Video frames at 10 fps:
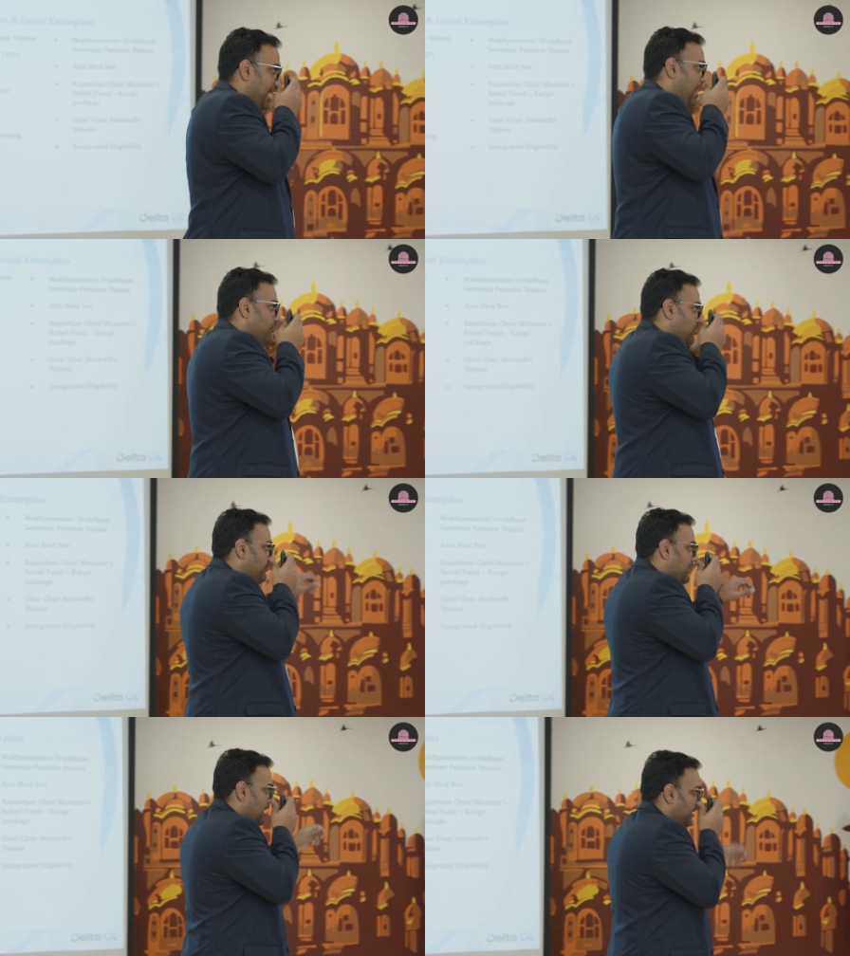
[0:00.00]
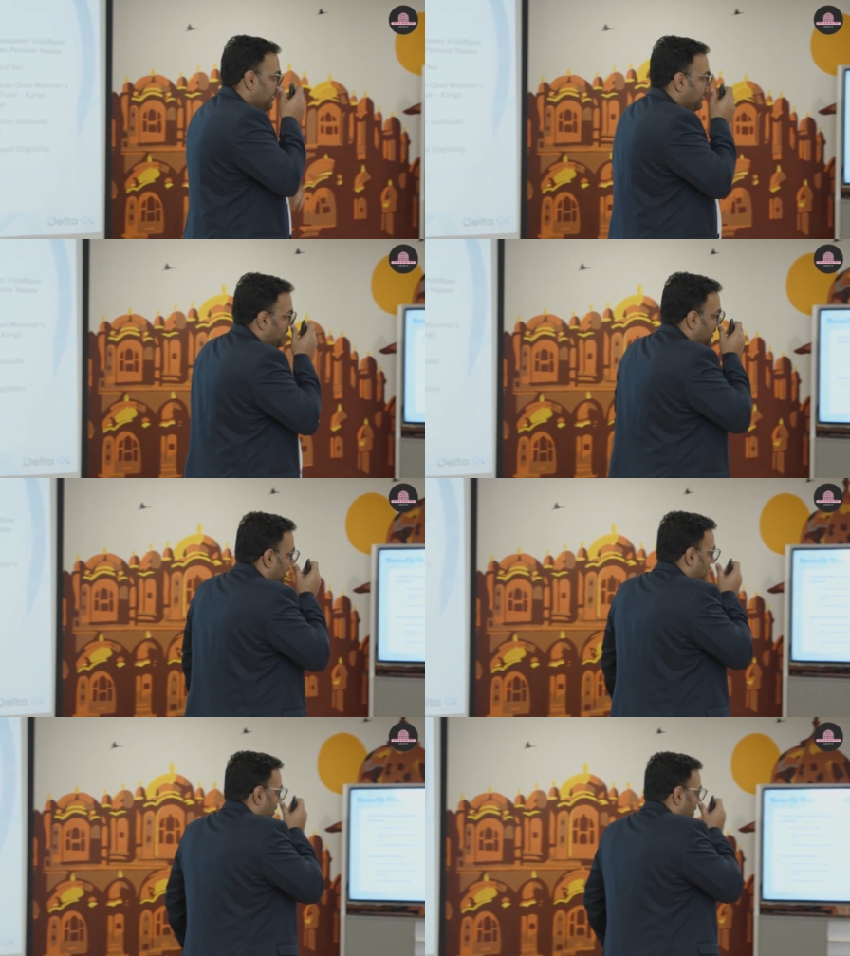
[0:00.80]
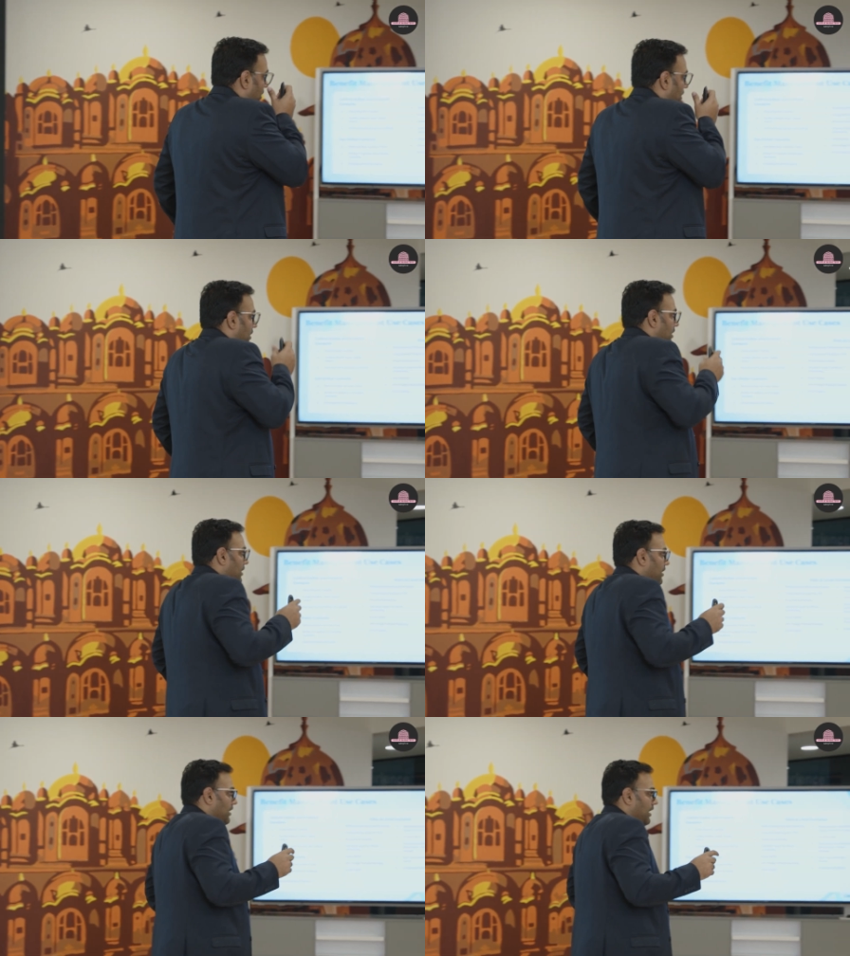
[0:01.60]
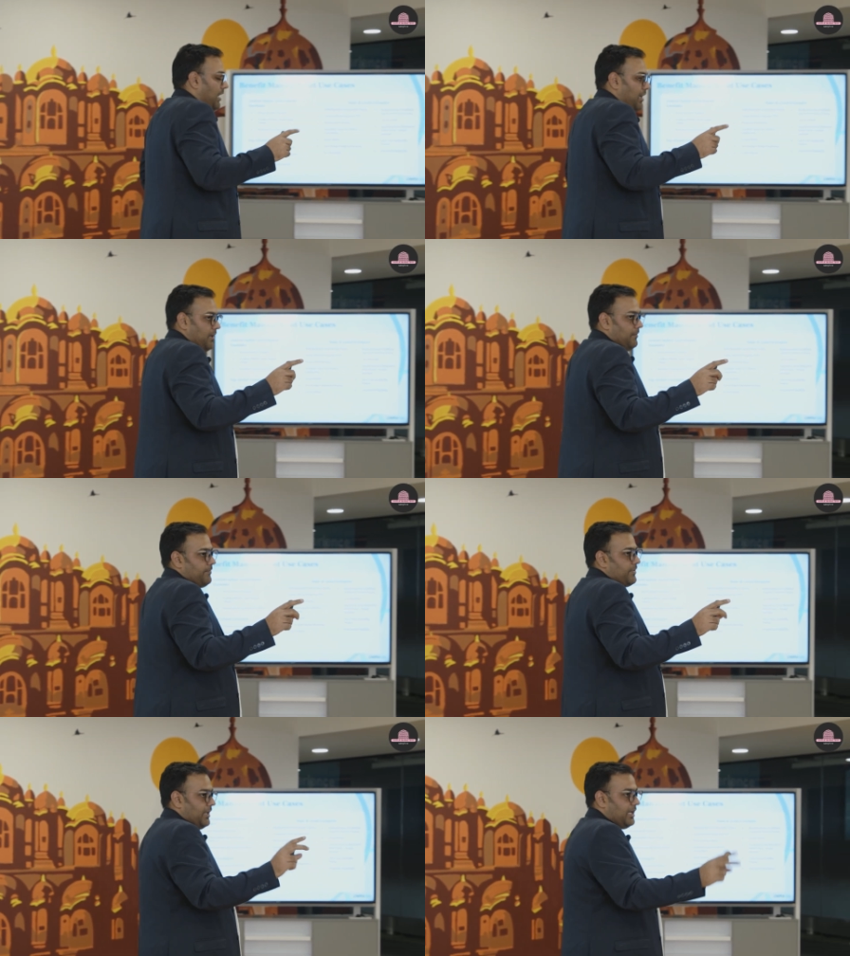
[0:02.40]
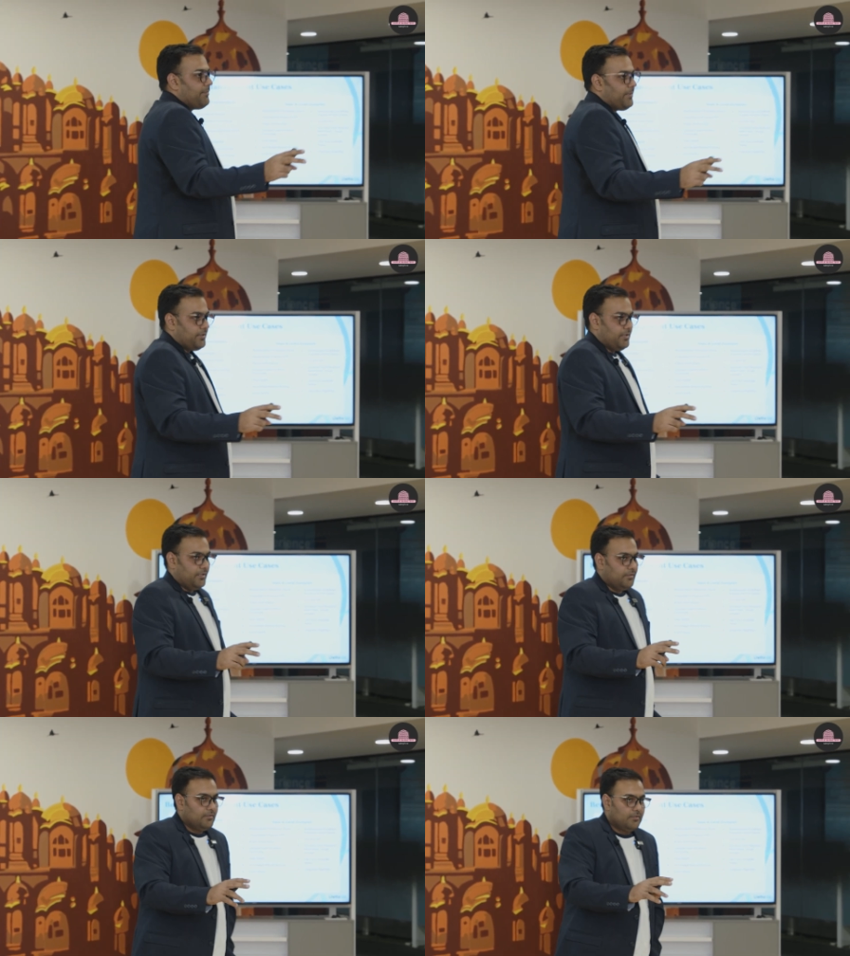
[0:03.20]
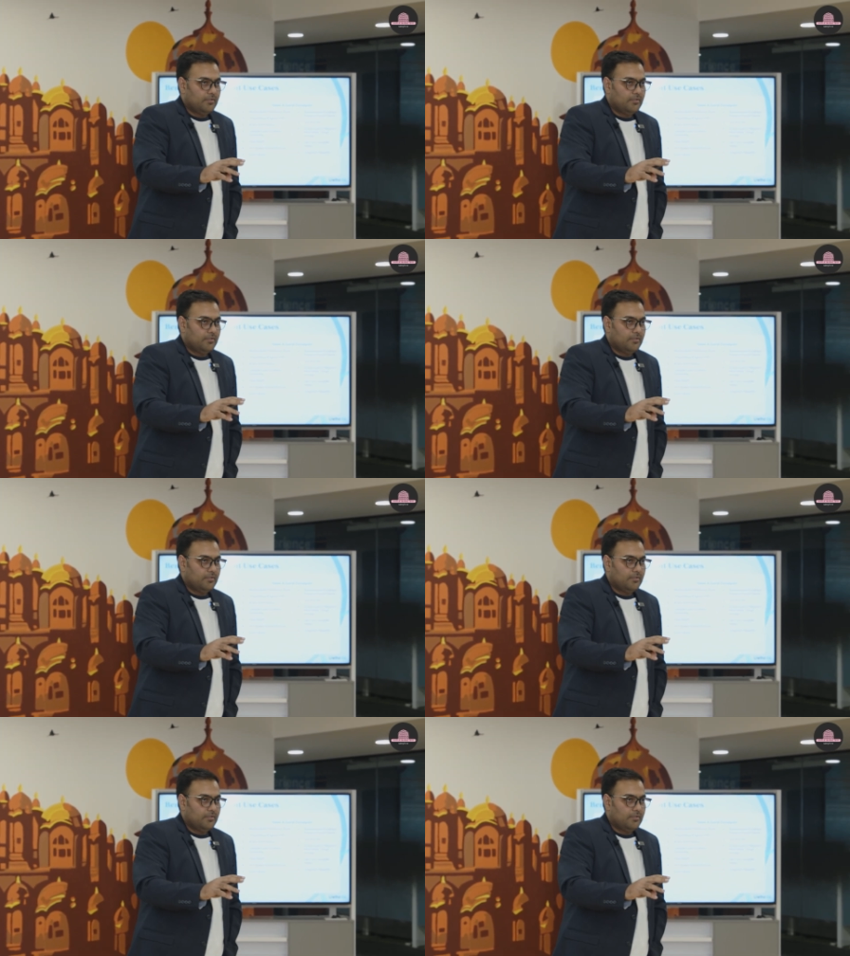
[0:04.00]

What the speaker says: Out of these, a single person,